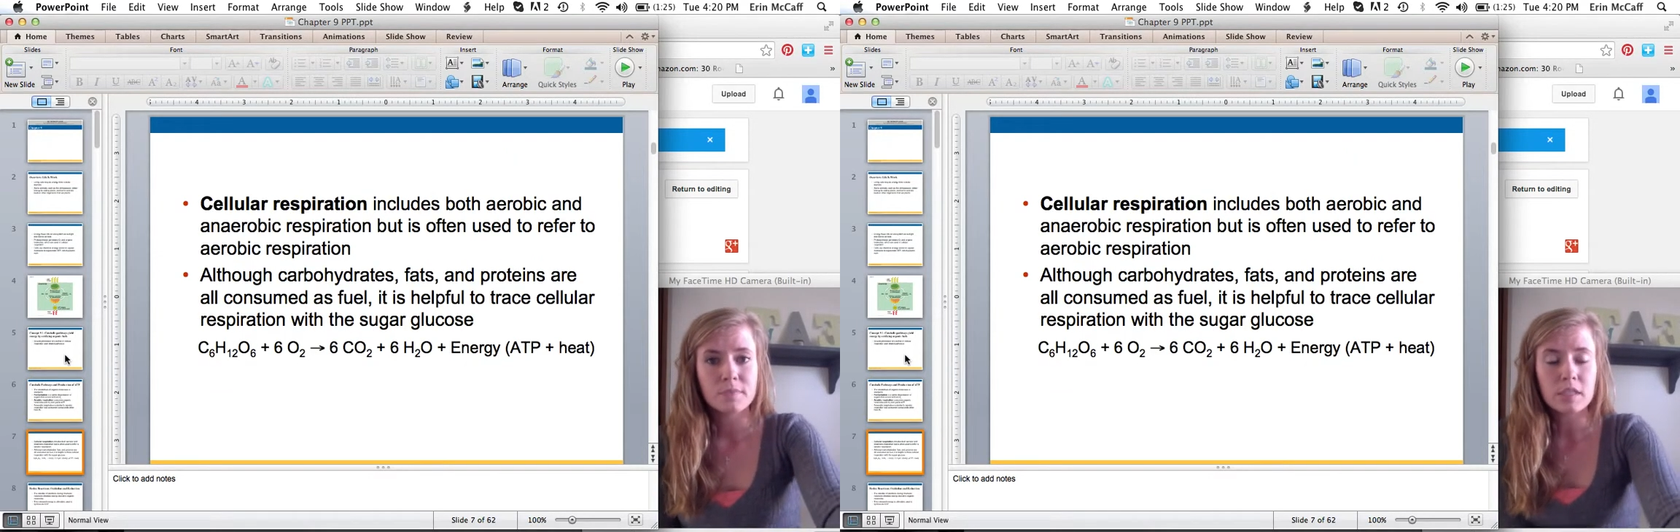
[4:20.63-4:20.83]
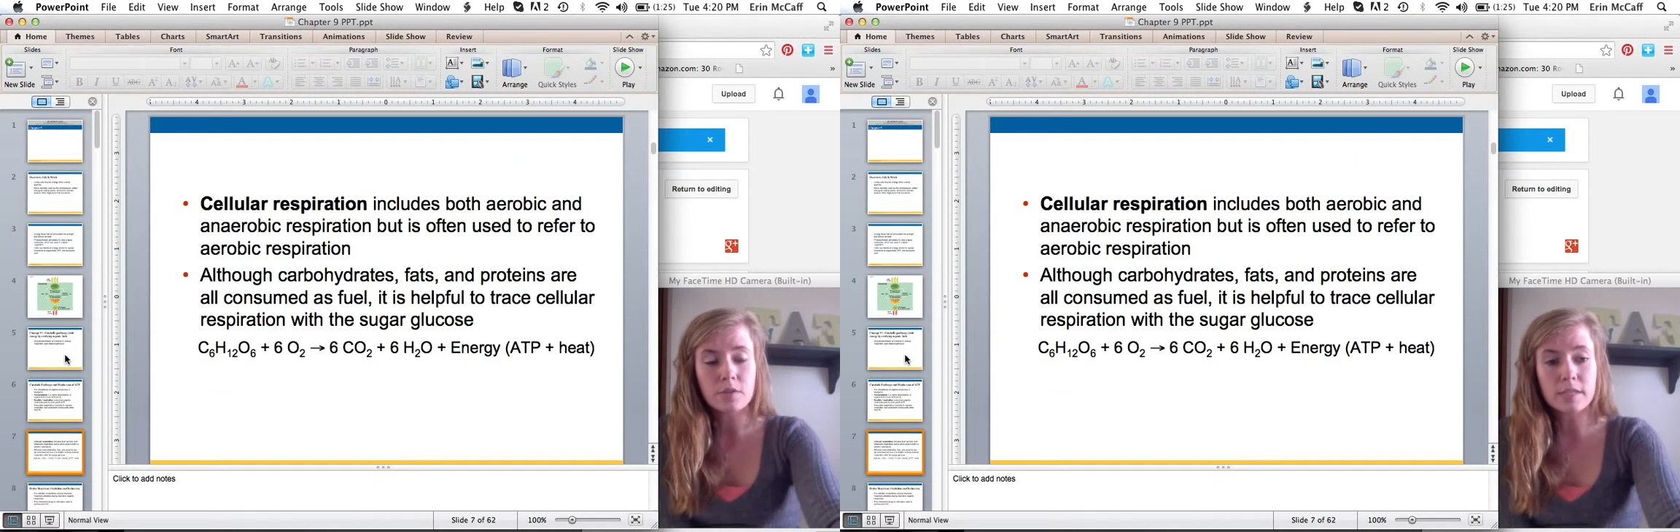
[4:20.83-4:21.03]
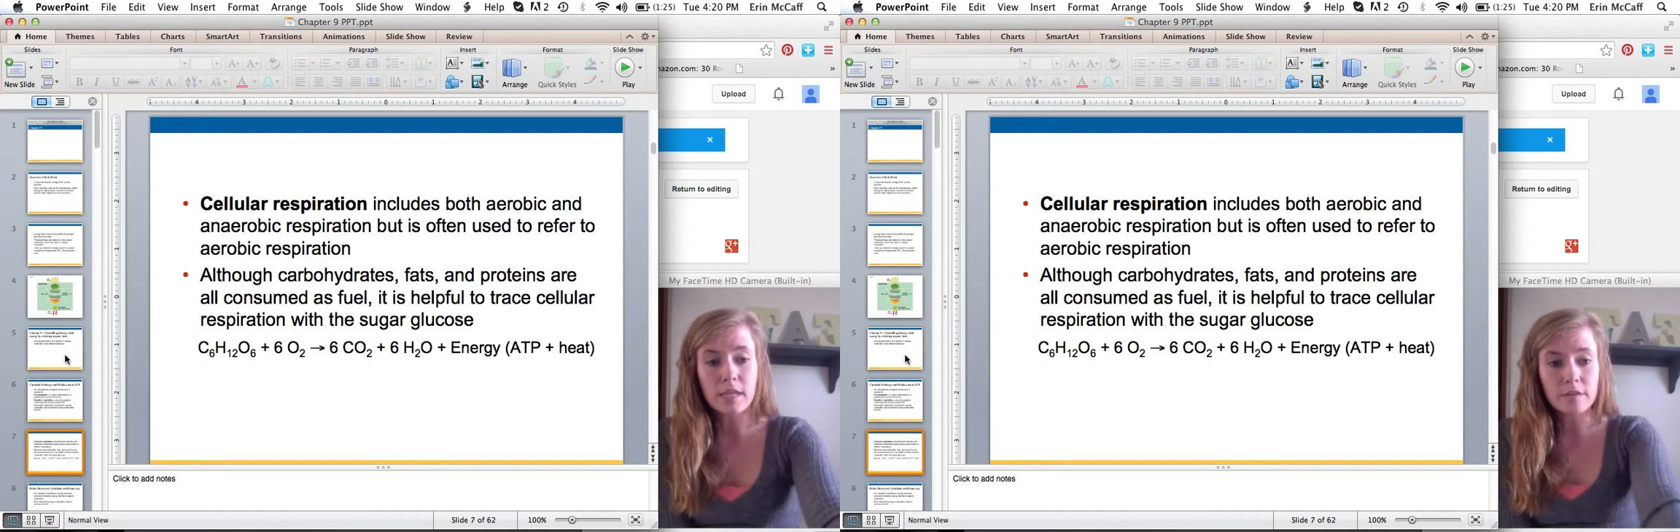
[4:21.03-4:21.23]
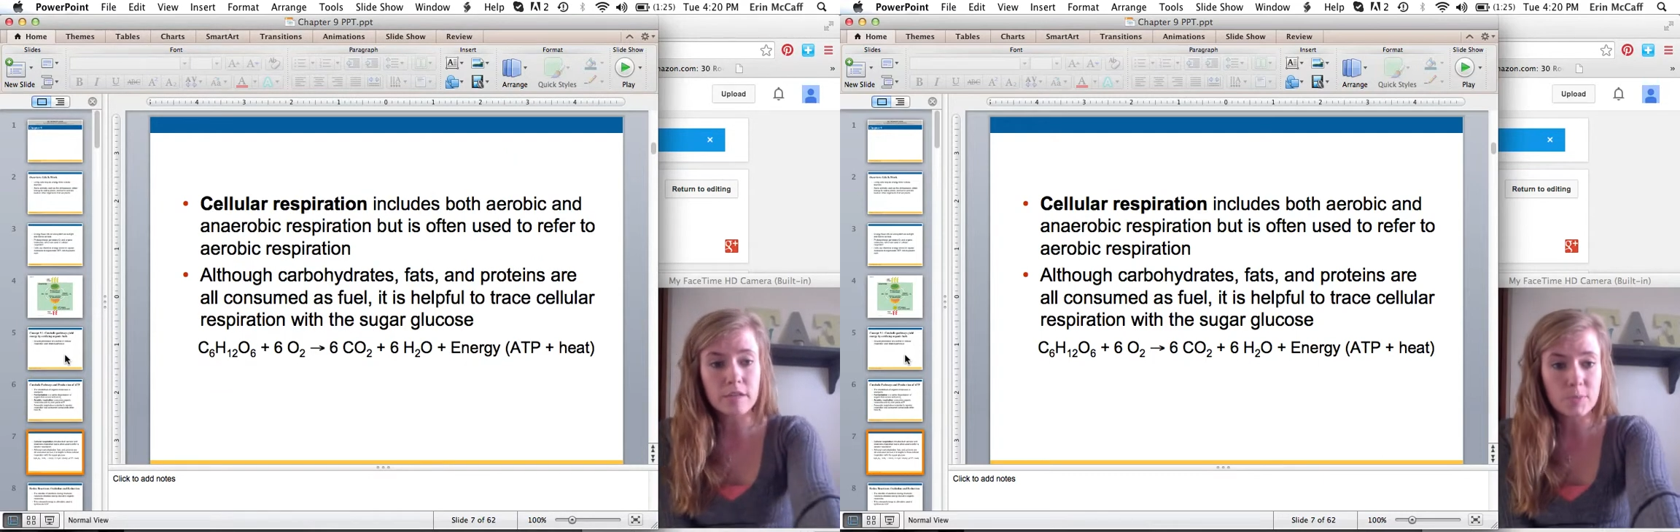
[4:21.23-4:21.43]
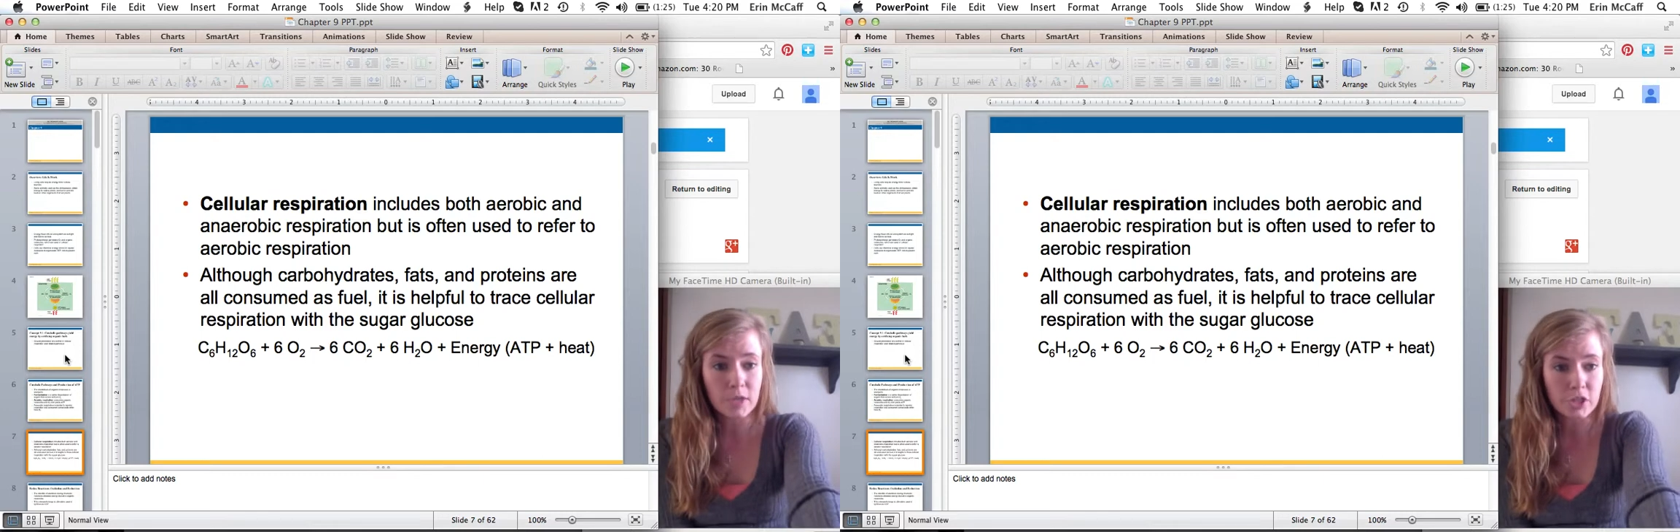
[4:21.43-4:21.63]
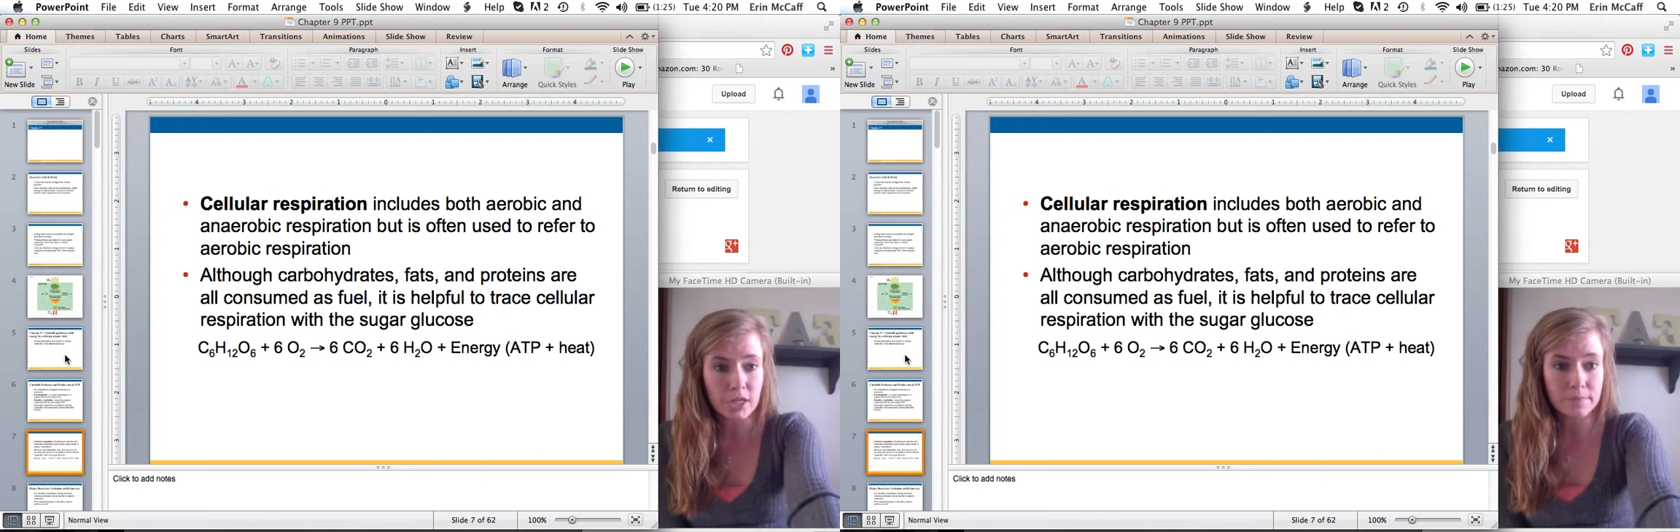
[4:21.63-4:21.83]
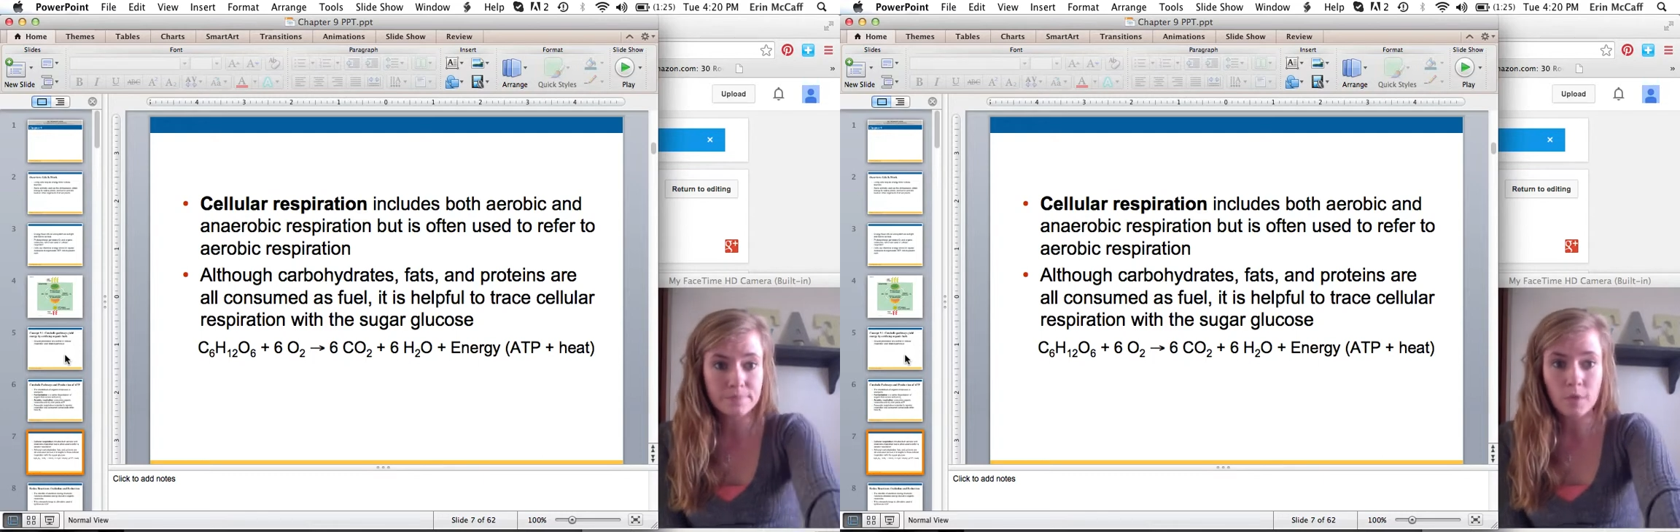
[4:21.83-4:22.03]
So cellular respiration,